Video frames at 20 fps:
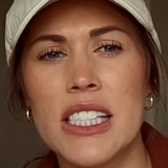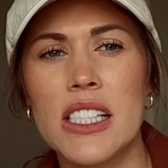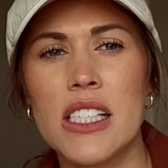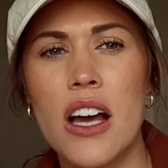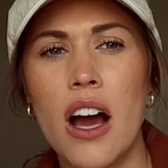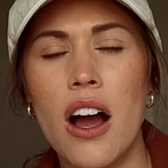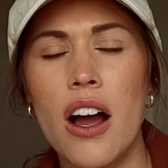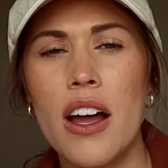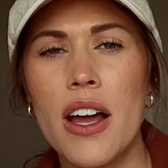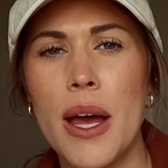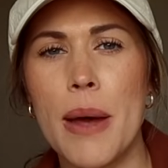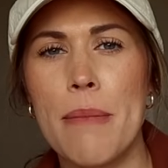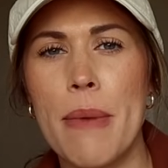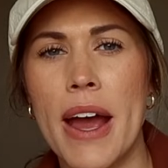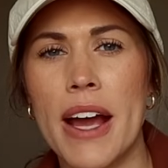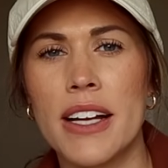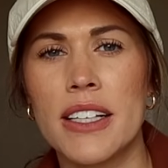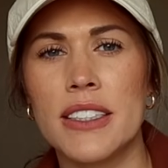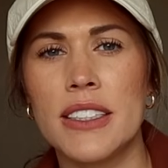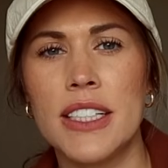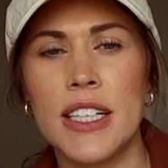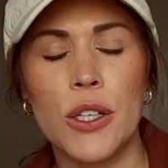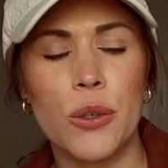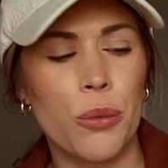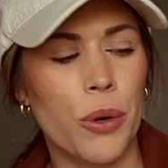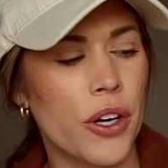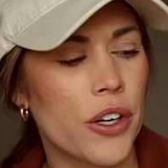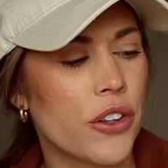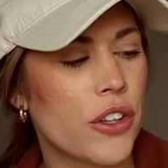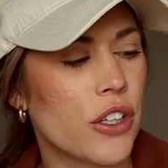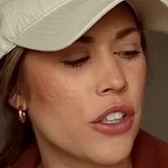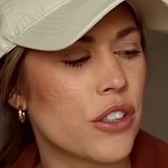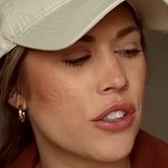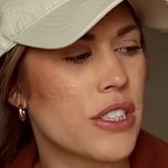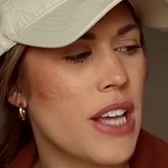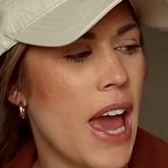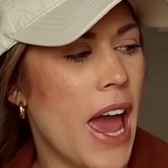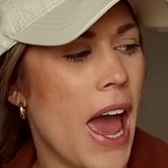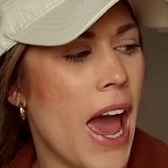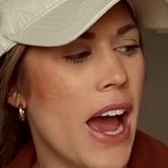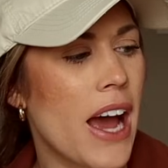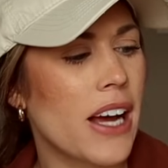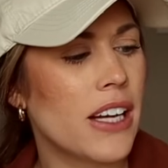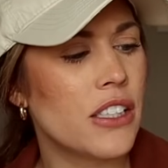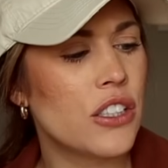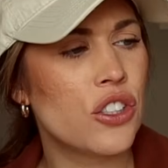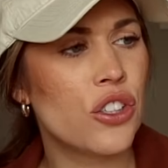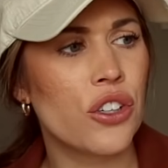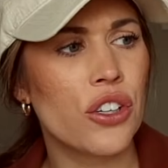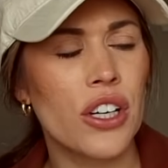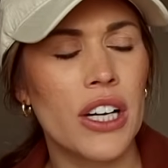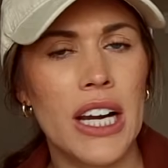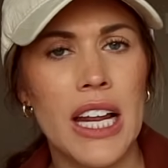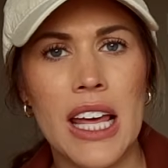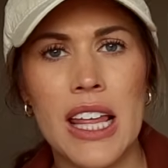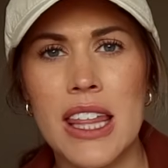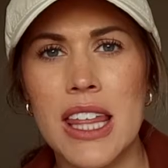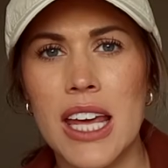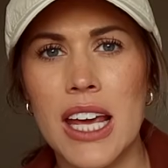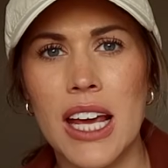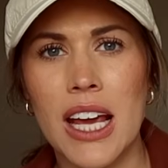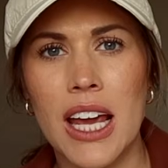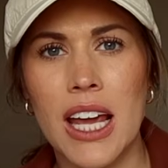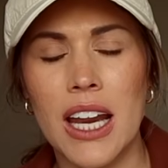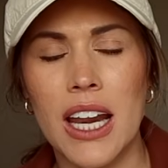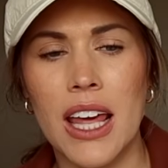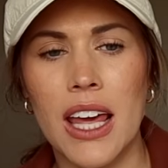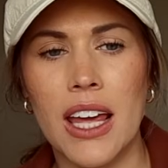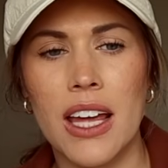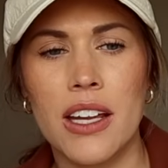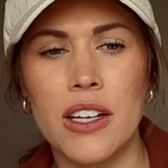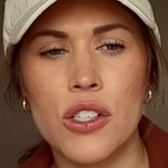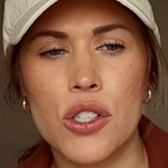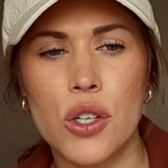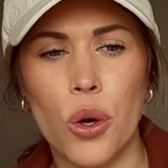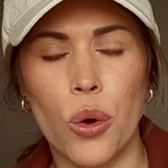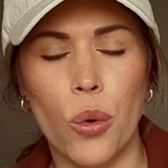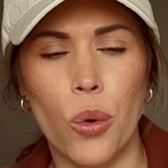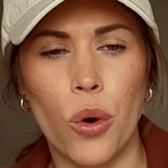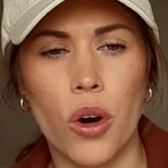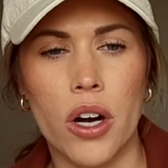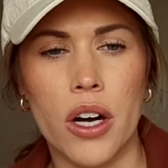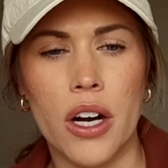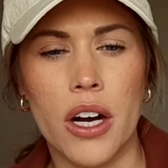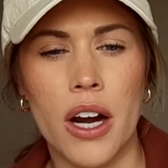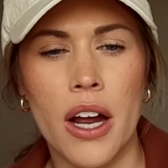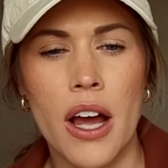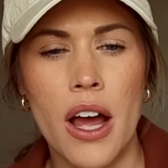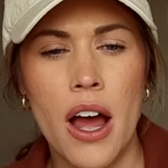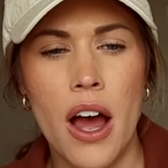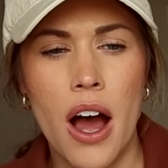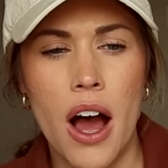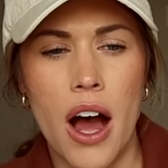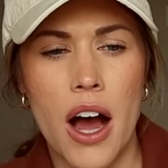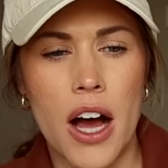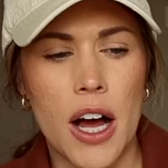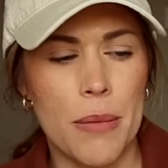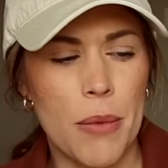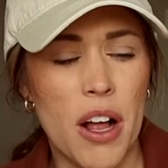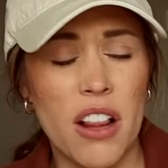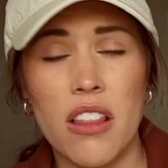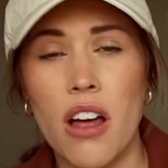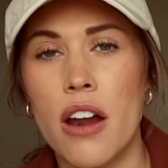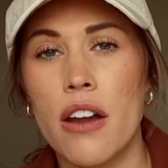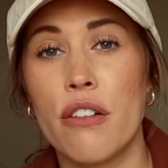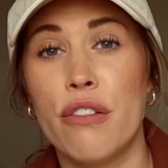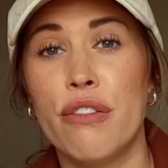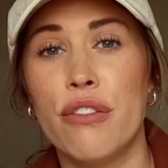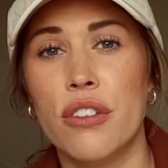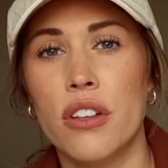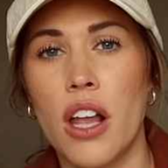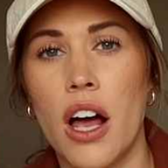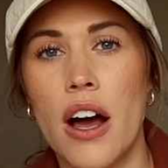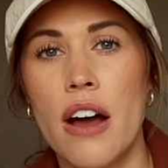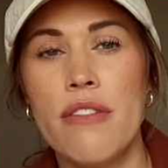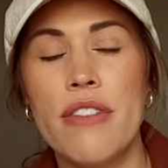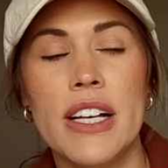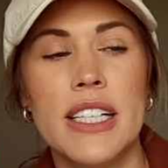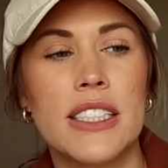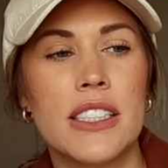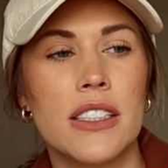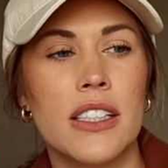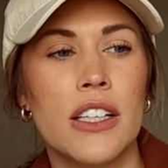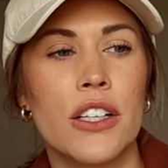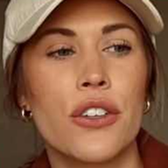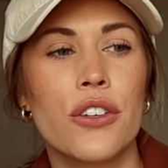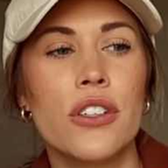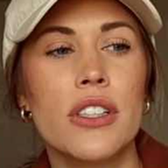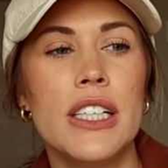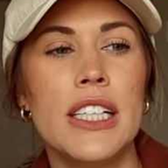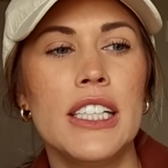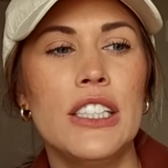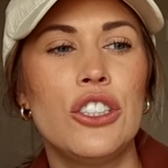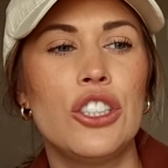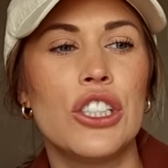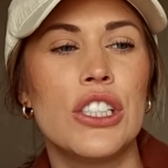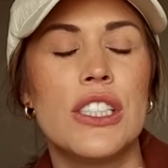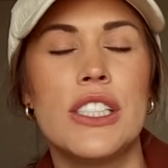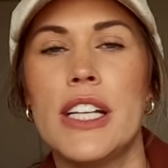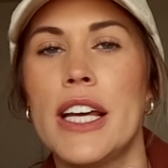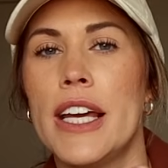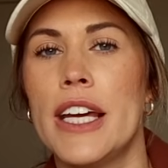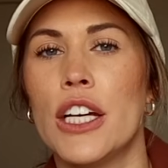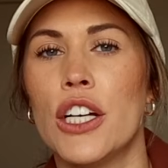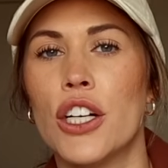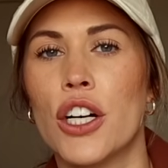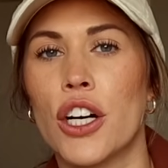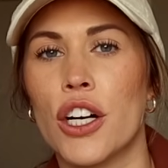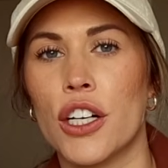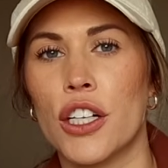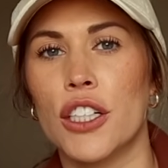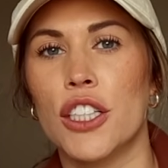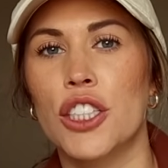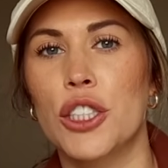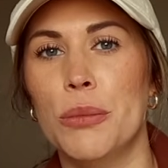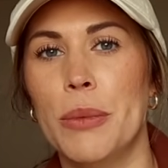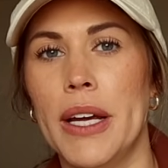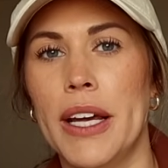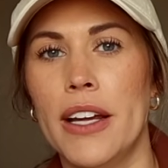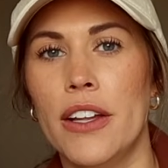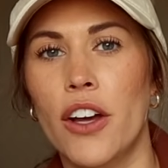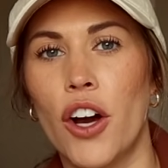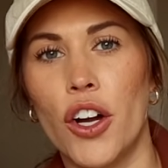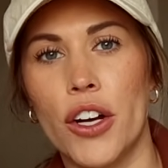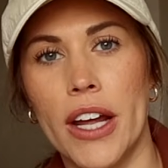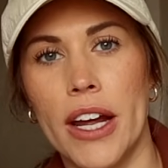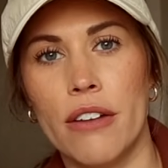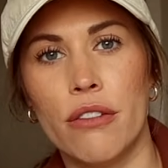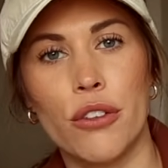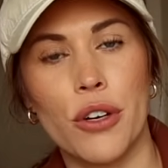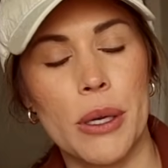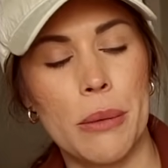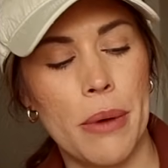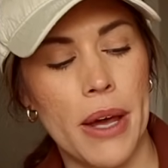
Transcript: not a magazine where there's ads or anything in it, or a lot of fluff. It's literally just encouragement on every